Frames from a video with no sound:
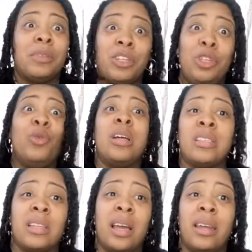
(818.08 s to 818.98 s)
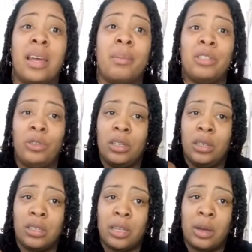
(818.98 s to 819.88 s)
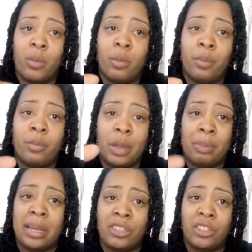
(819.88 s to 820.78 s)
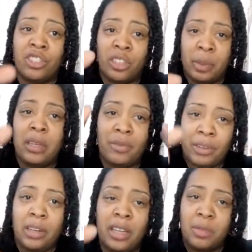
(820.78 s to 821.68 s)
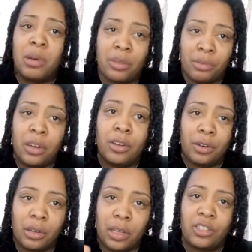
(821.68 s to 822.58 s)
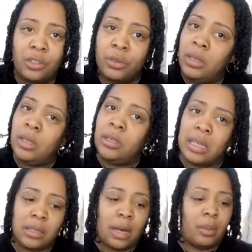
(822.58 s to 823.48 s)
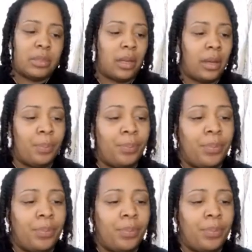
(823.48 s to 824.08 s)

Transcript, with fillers: You understand that, but you couldn't understand that Pleasure should have been defending his motherfucking girl against you. That's all I'm saying.